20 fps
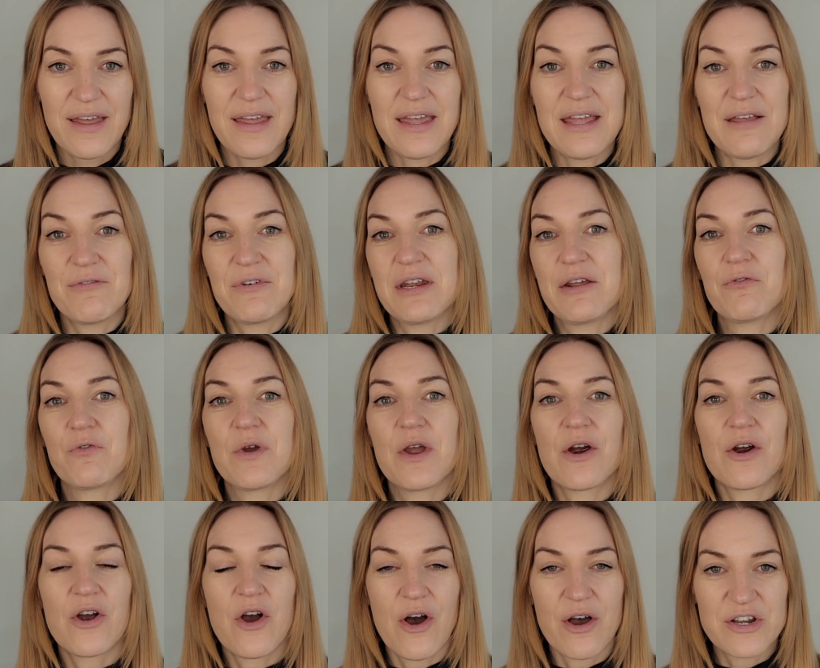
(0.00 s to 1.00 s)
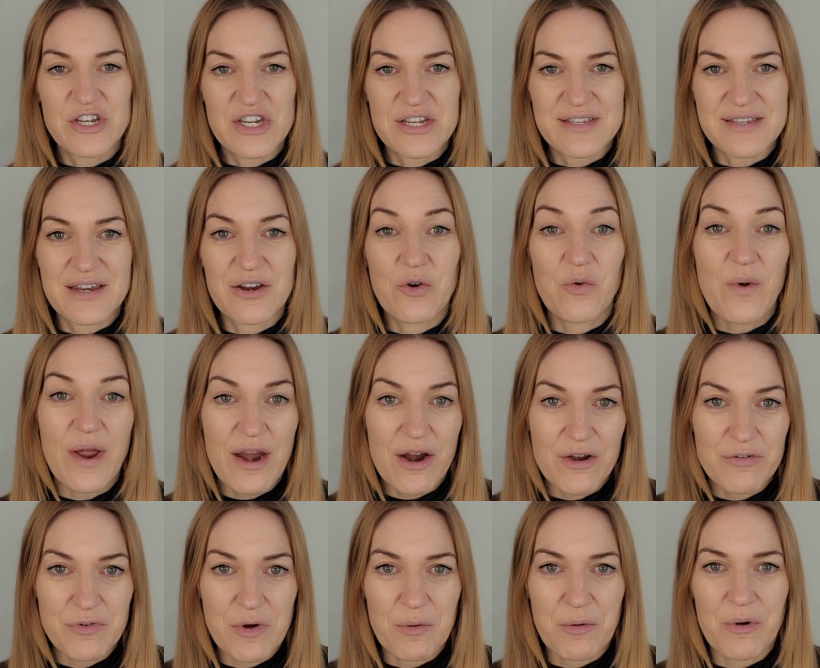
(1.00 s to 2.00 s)
Even if we are conscious and aware
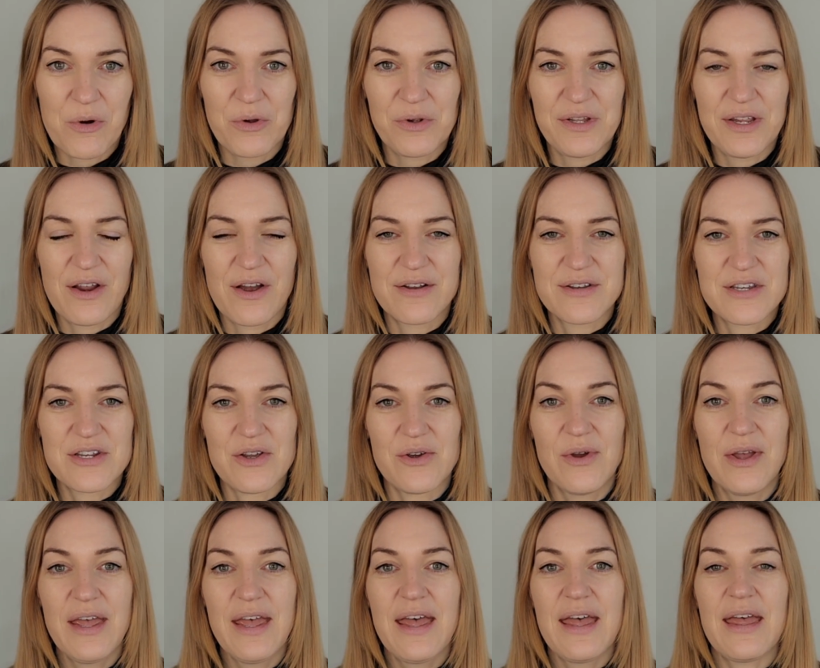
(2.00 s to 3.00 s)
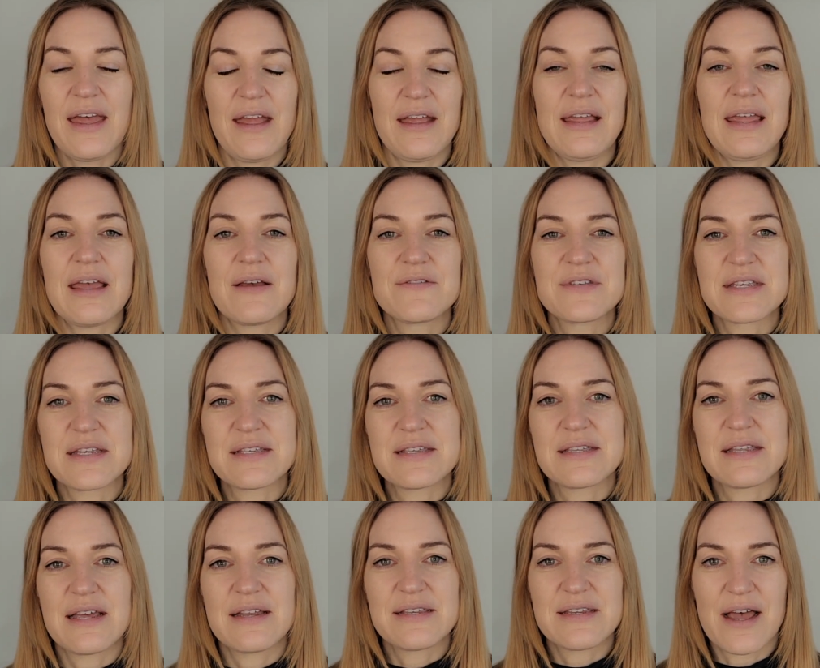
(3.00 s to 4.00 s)
of what we're holding on to, it gives
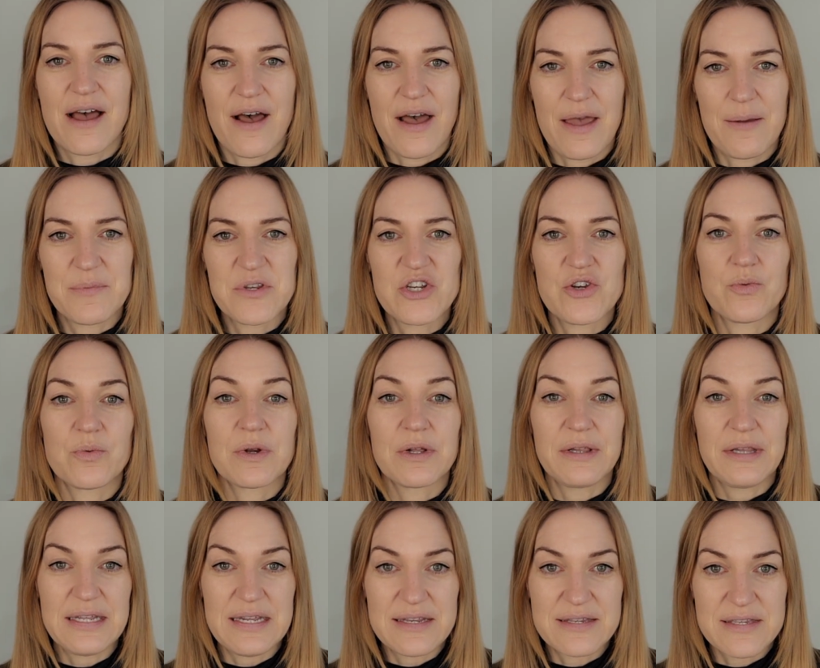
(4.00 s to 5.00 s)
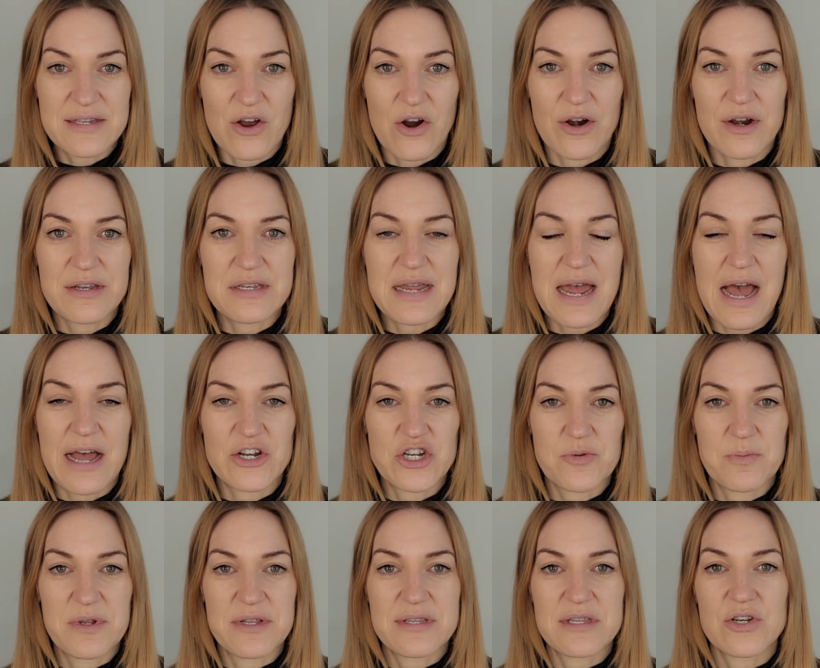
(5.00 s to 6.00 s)
us a time to release our
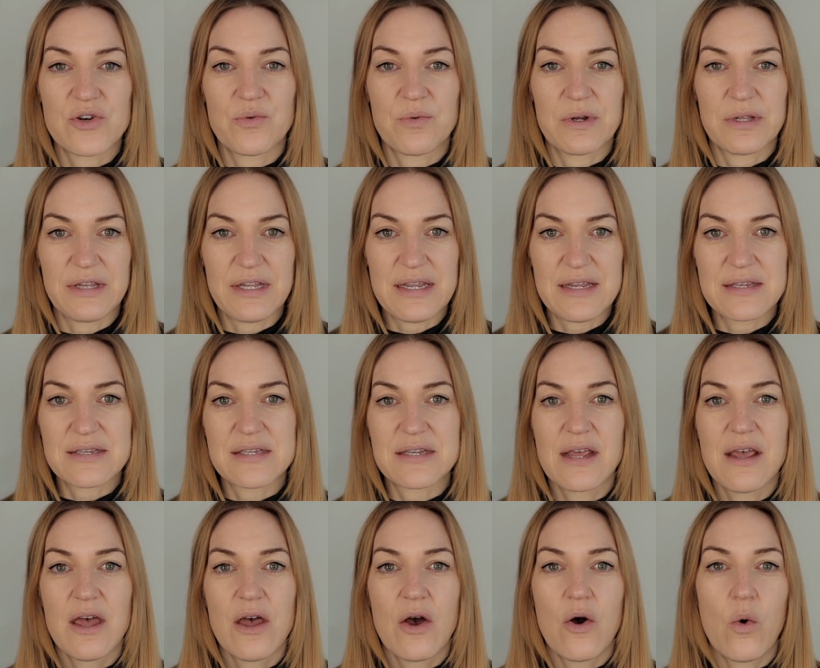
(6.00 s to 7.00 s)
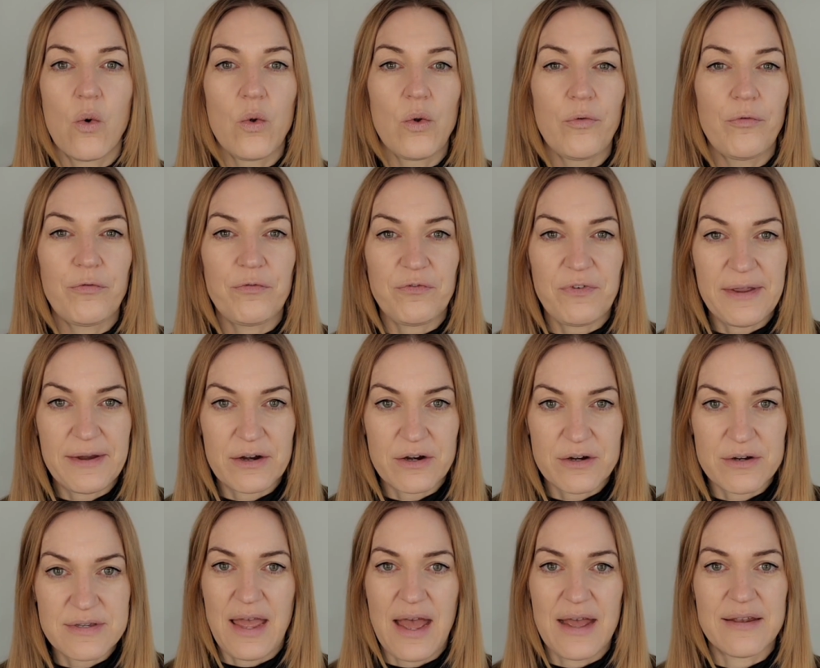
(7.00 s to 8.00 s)
attachments, to release old
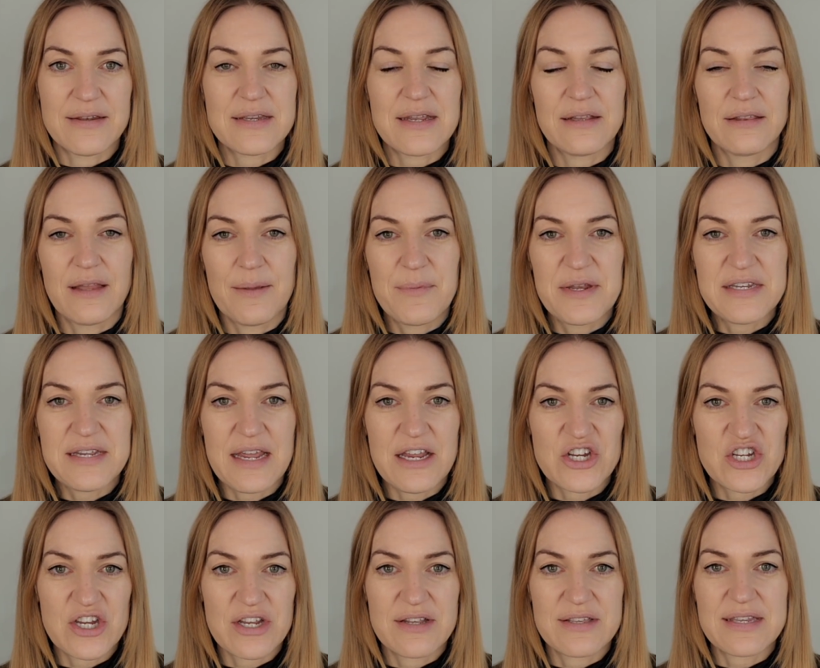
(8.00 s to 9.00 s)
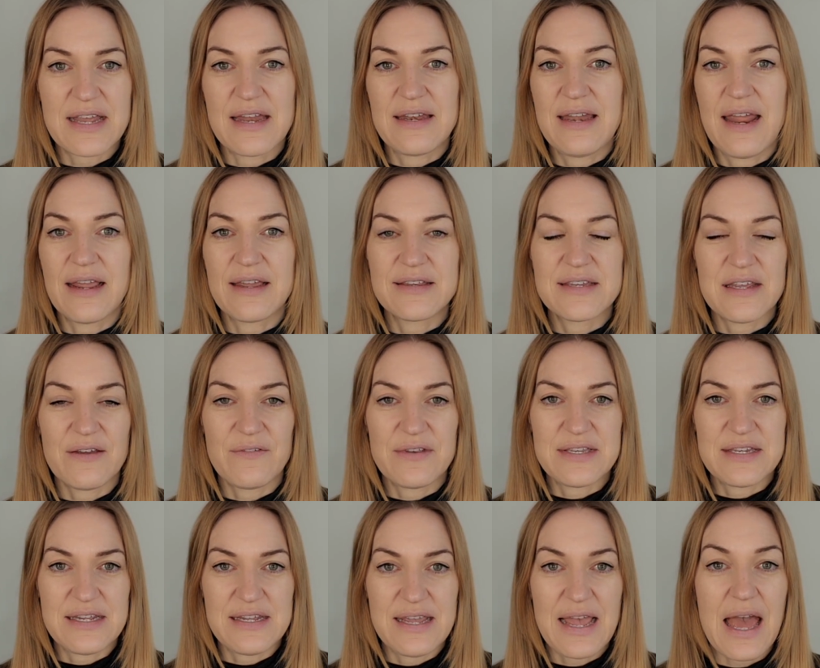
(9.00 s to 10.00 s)
fears and limitations and
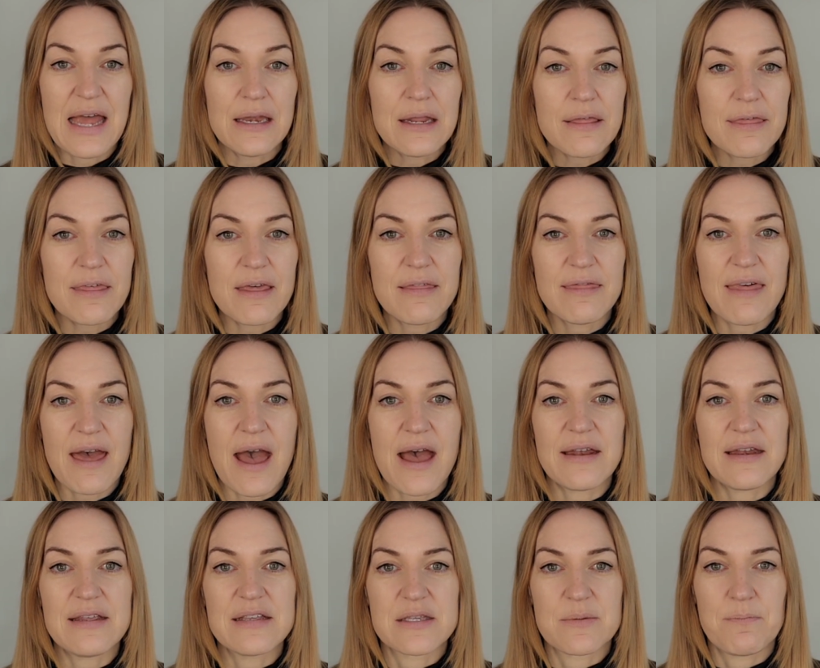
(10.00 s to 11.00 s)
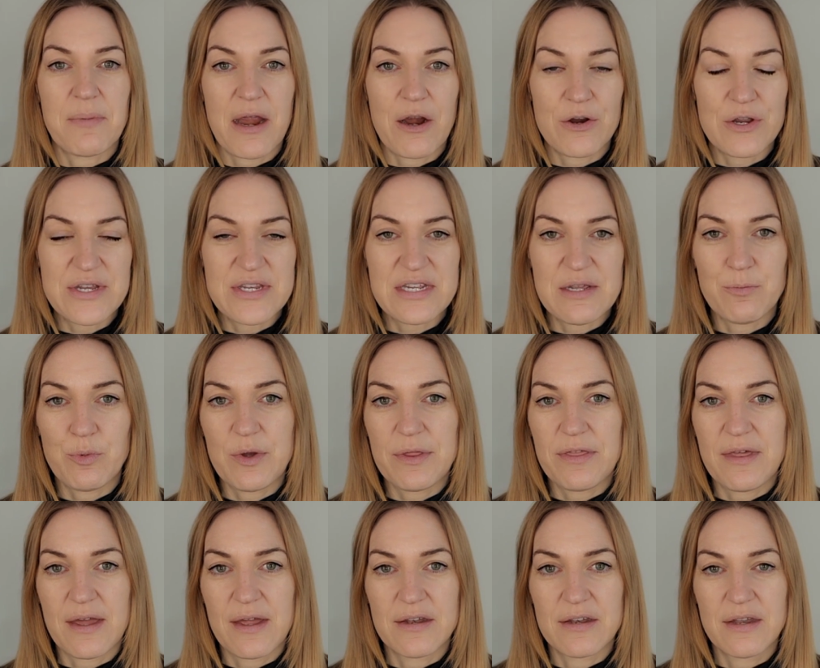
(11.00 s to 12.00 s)
negativity, anything that is buried deep
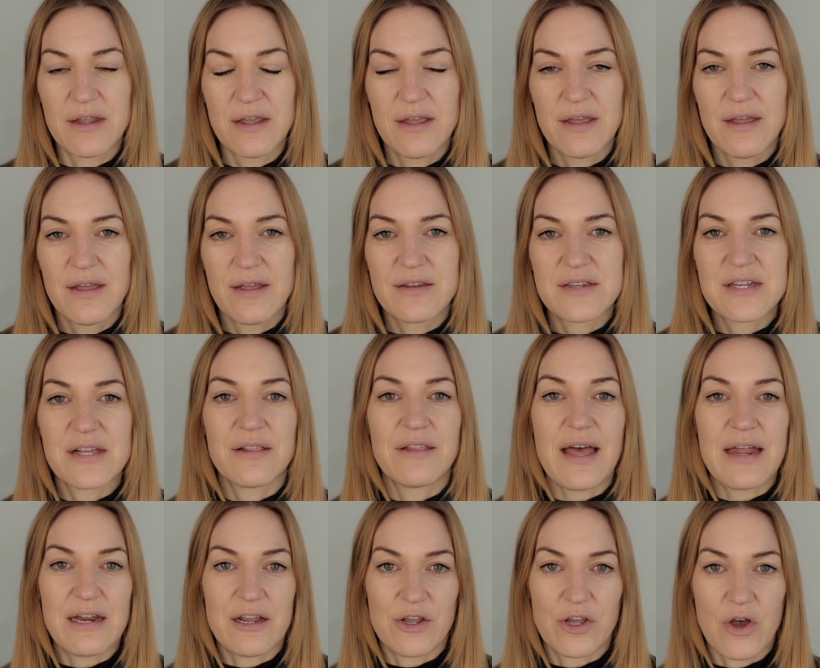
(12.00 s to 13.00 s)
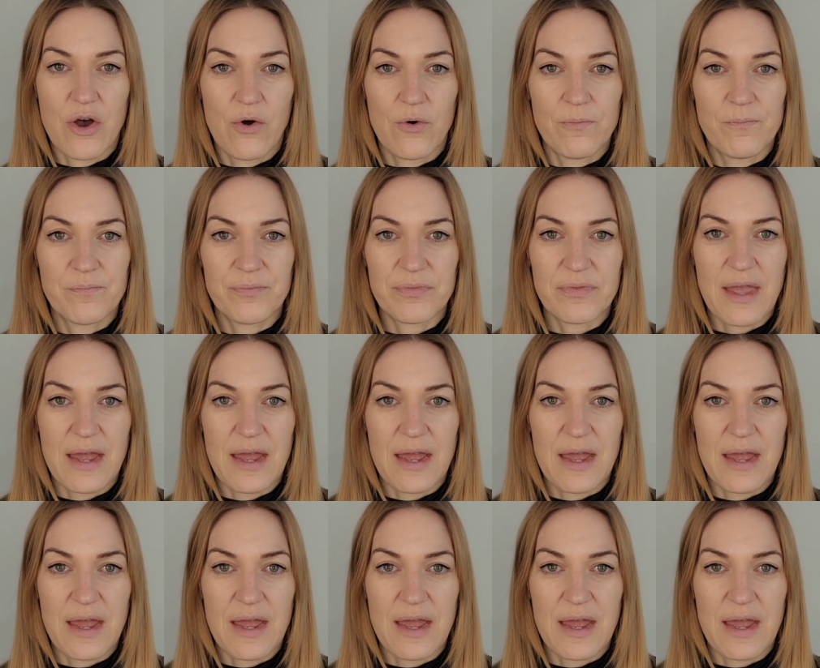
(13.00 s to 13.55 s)
within, to let it go.